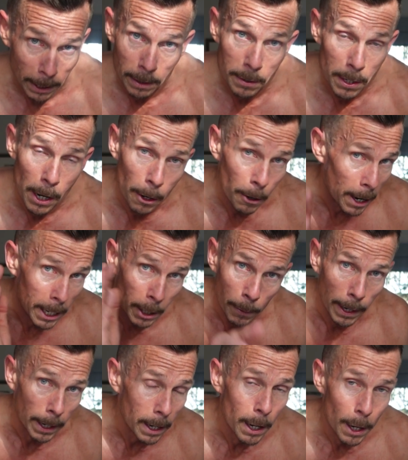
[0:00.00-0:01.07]
So
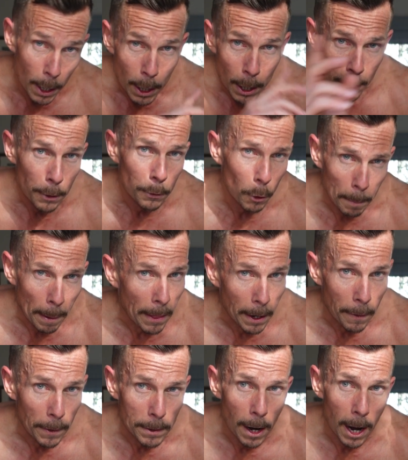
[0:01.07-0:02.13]
anyway, talk about that
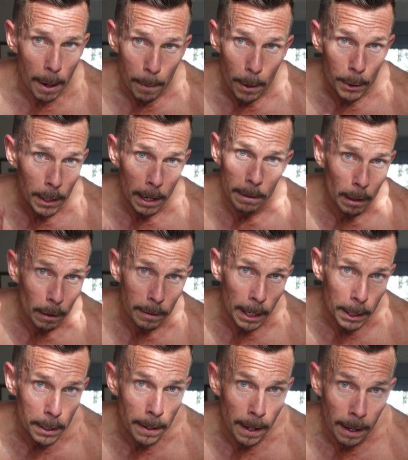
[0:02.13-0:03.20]
another time. Nice little
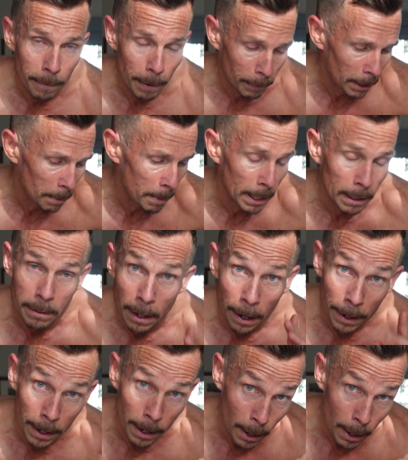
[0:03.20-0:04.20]
session there, 15 minutes done.